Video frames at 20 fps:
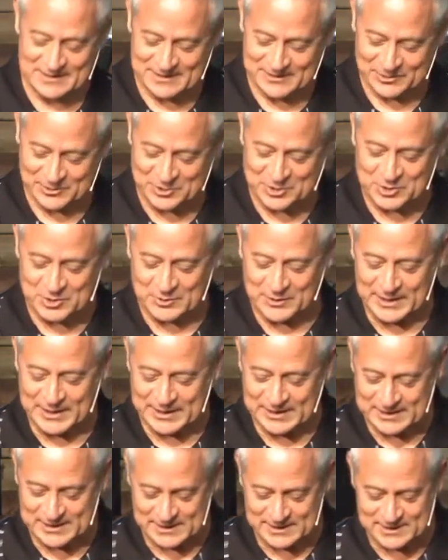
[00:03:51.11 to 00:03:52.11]
or your
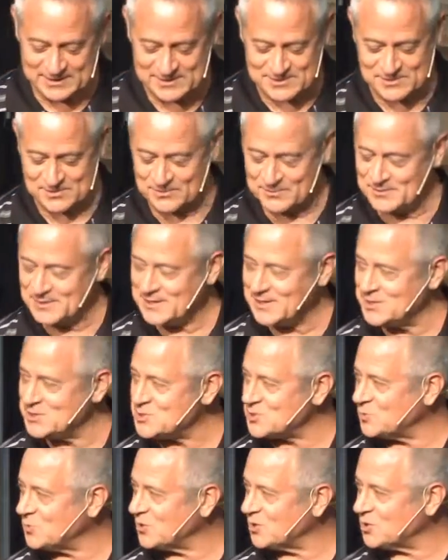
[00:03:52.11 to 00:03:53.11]
grandkids or the kids
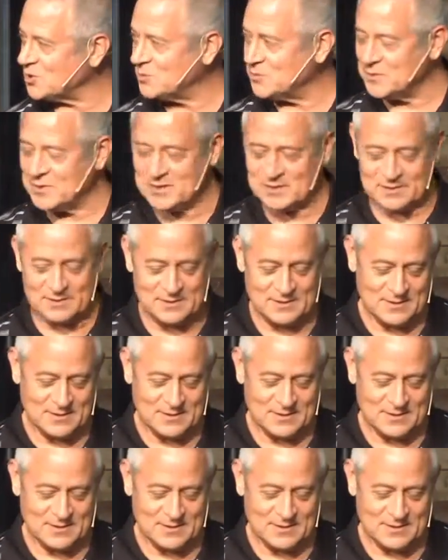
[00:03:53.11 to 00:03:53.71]
you're working with